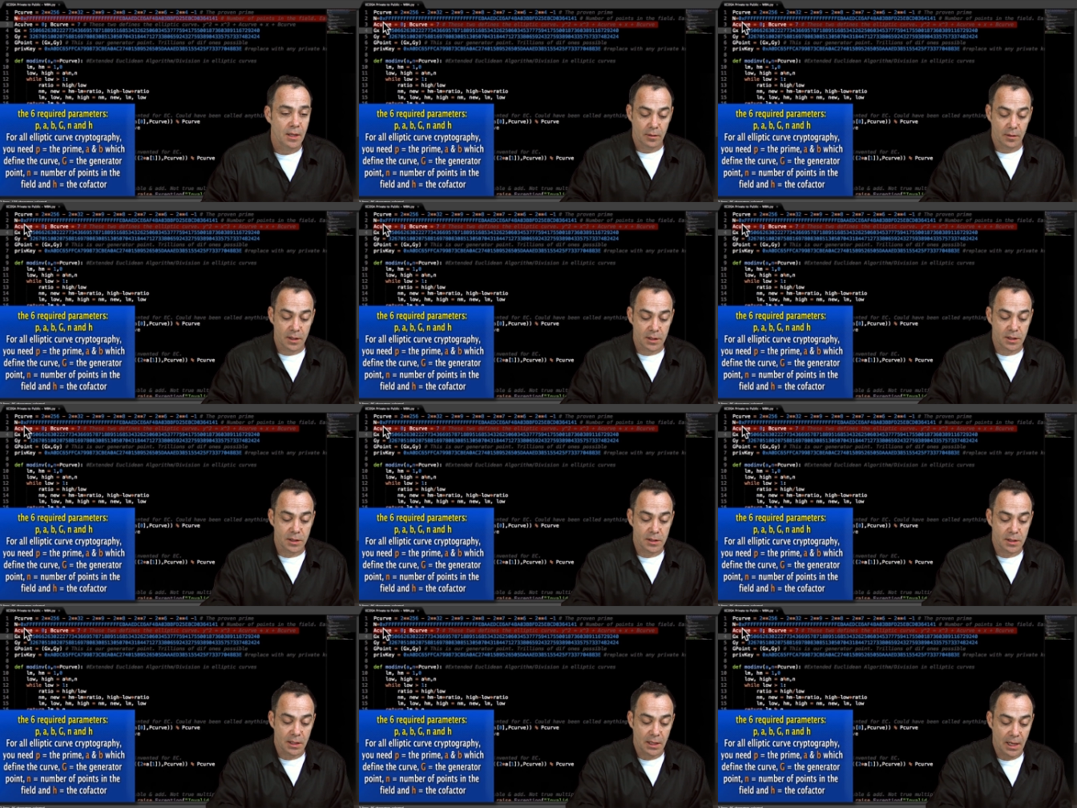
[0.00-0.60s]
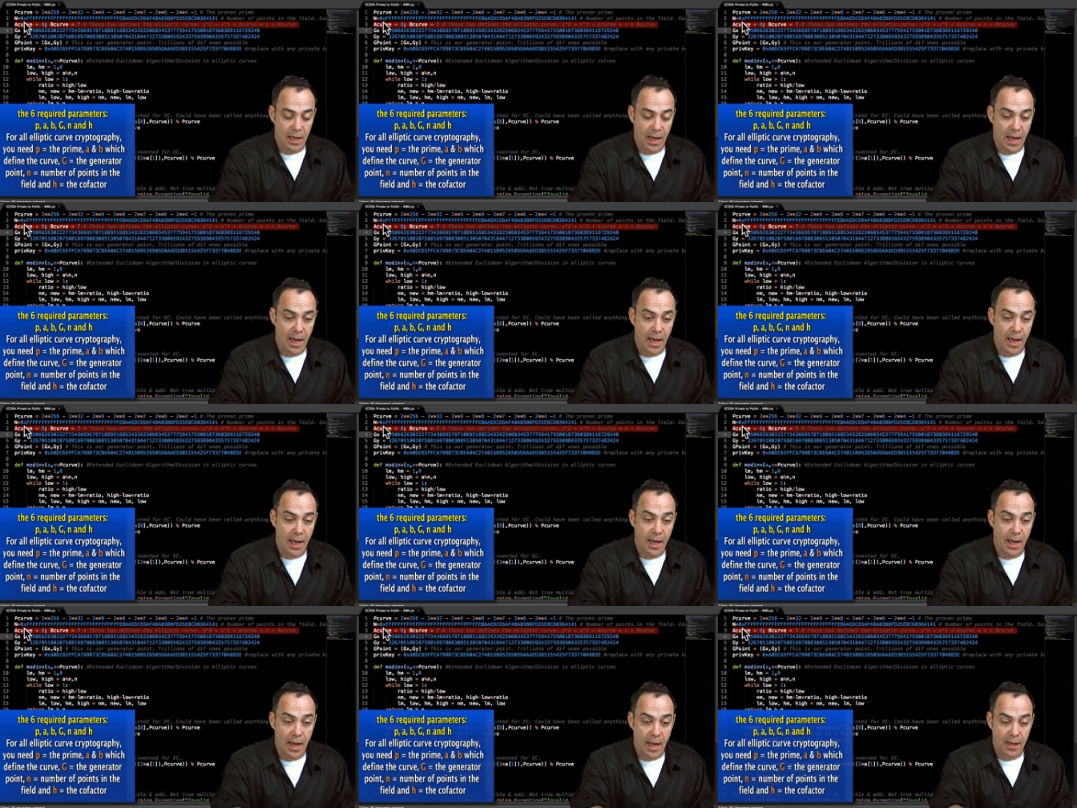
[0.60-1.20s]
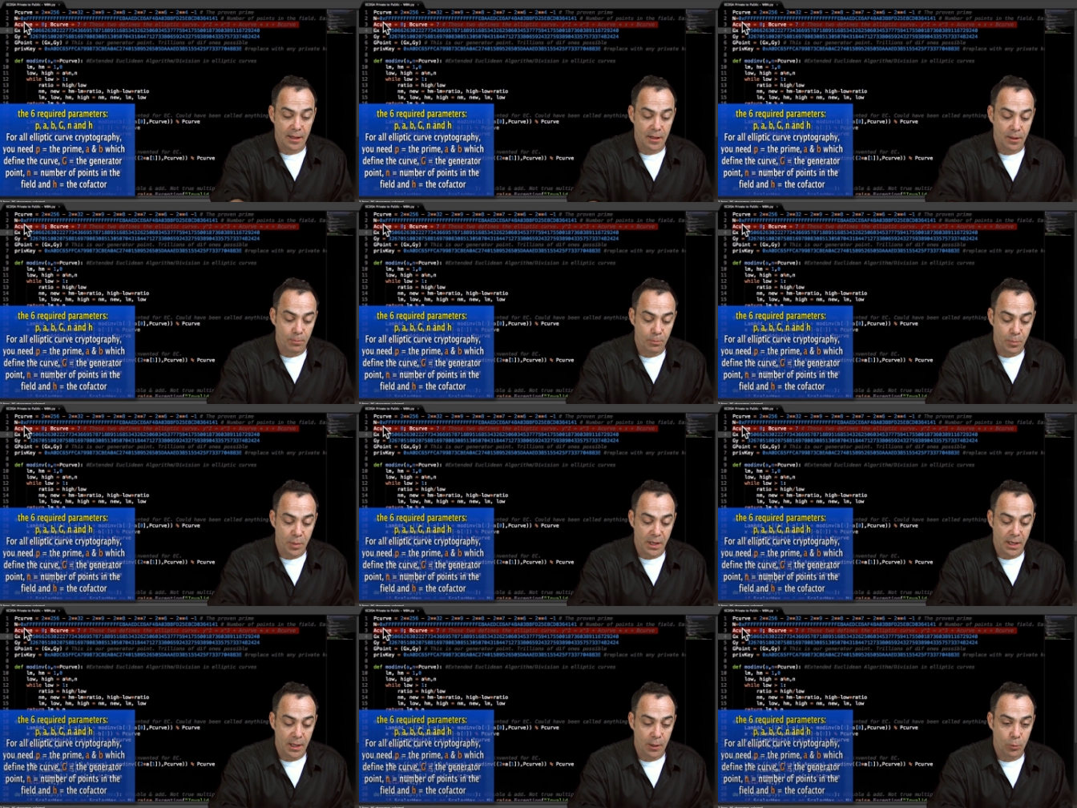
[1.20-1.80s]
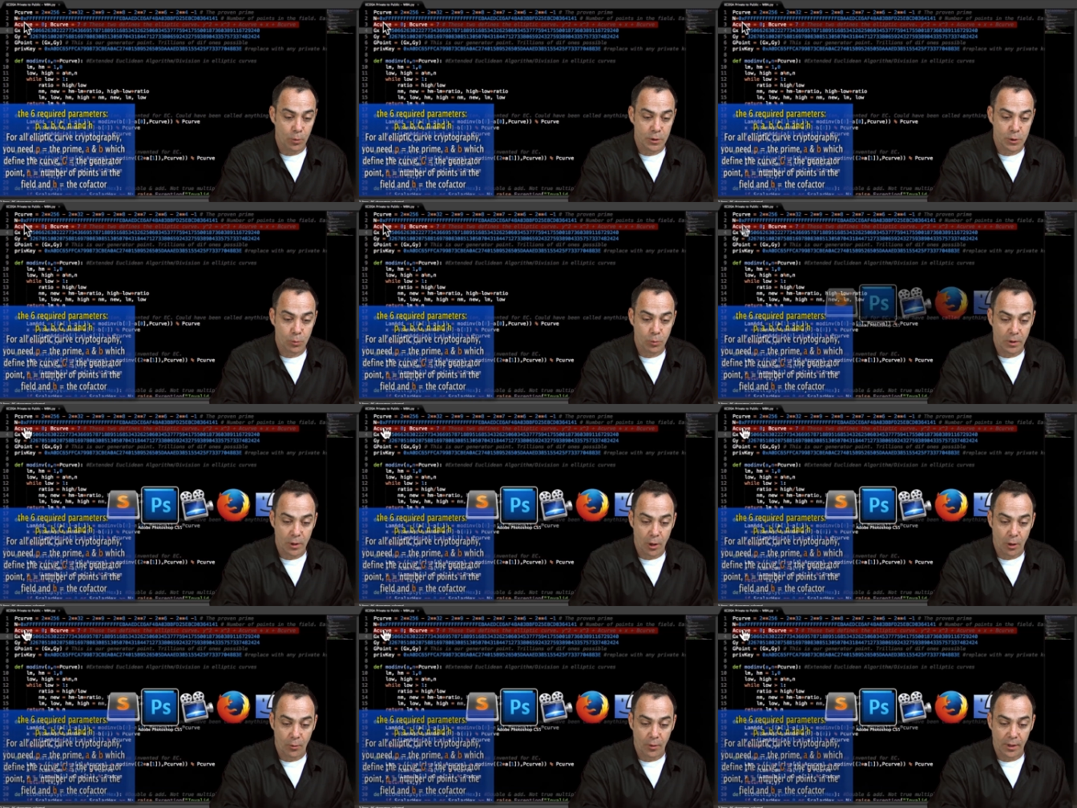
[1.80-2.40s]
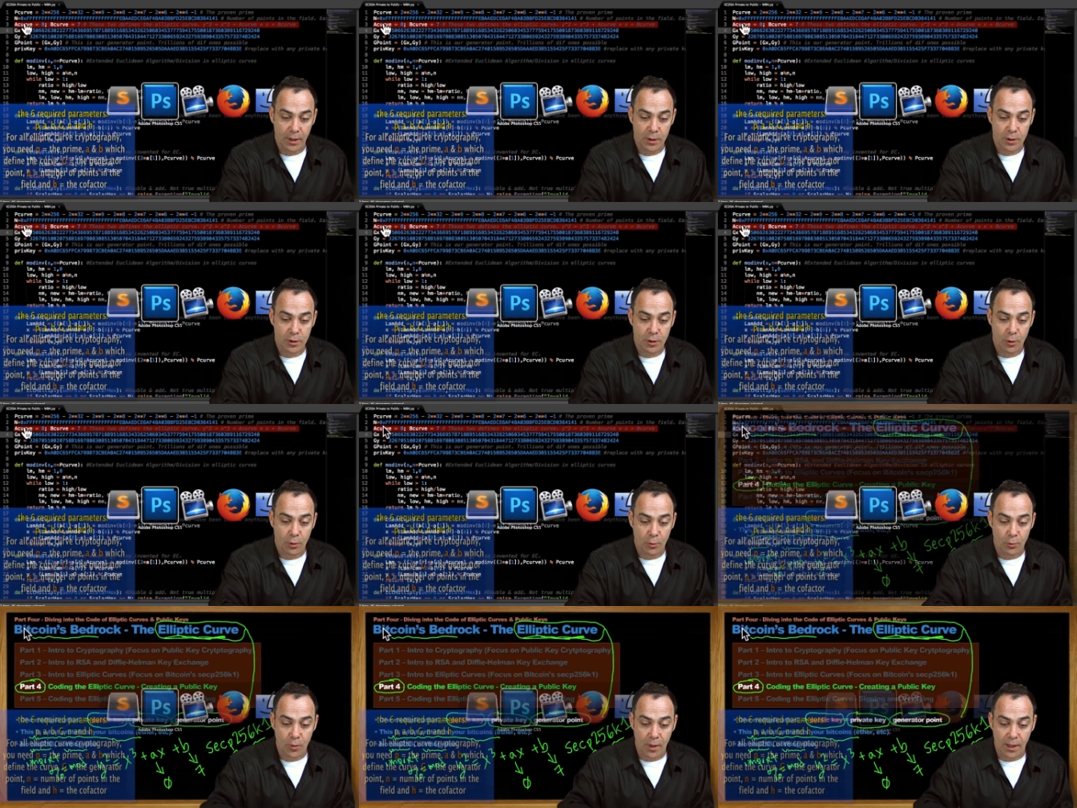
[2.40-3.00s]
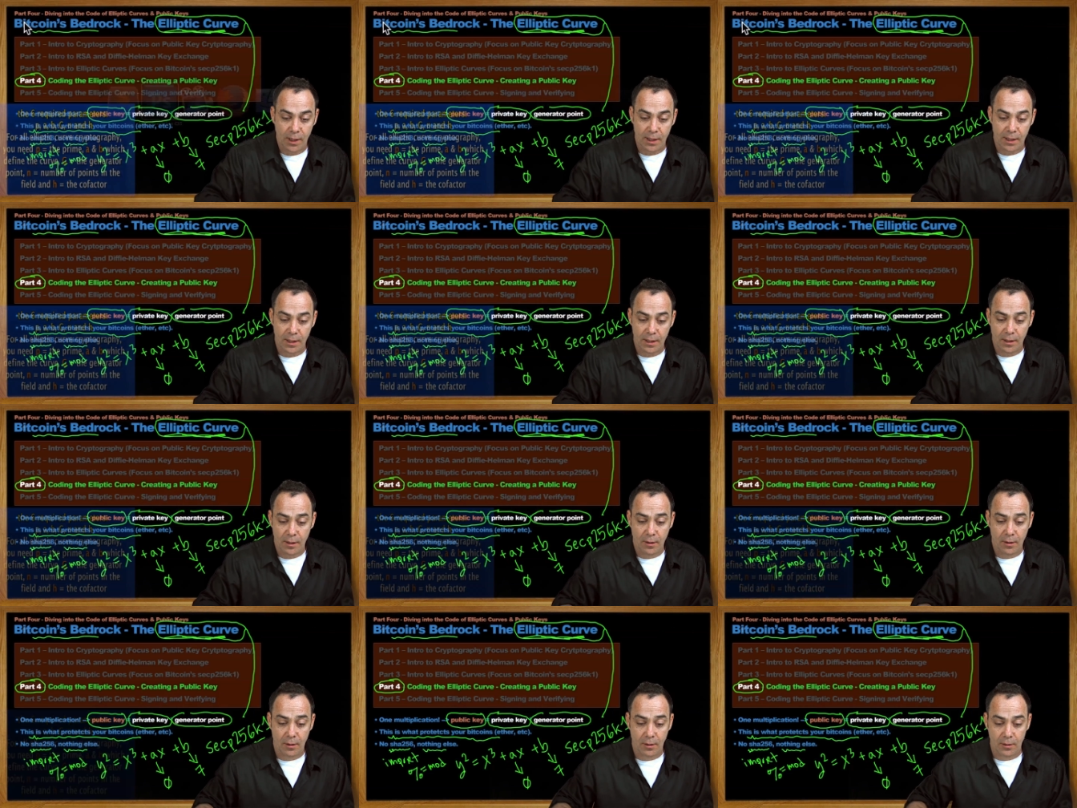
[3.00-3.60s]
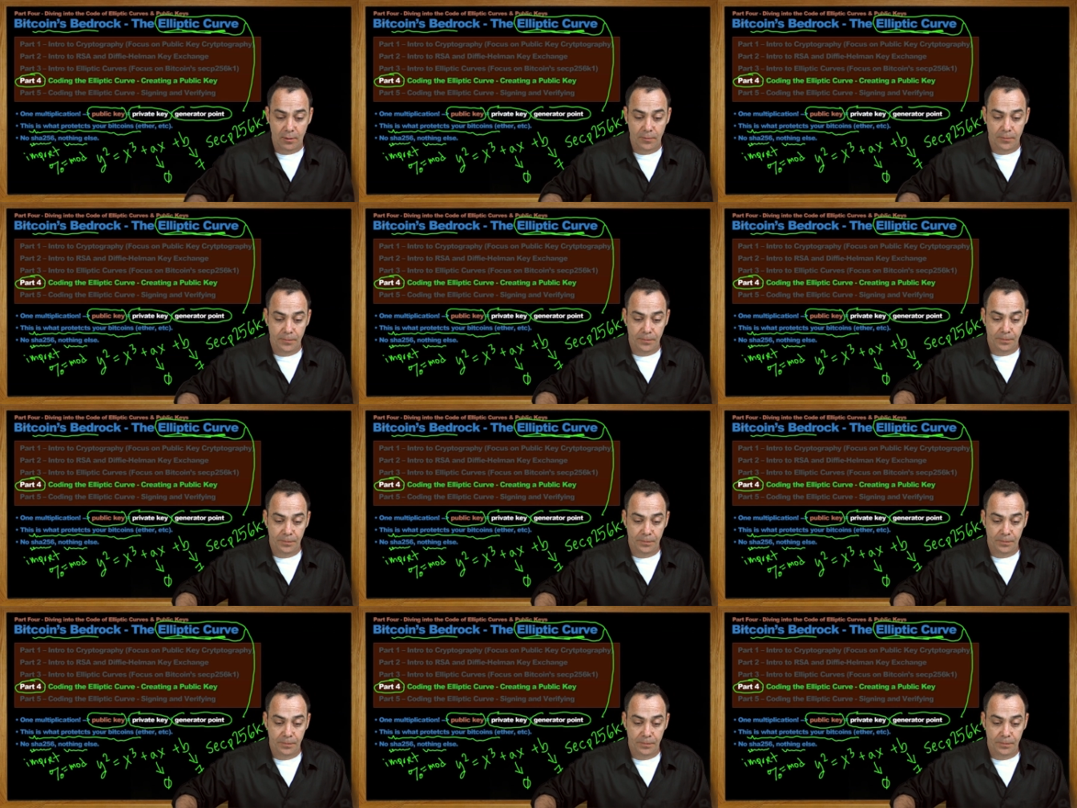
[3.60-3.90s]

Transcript: this is the a and the b, which we already showed right here.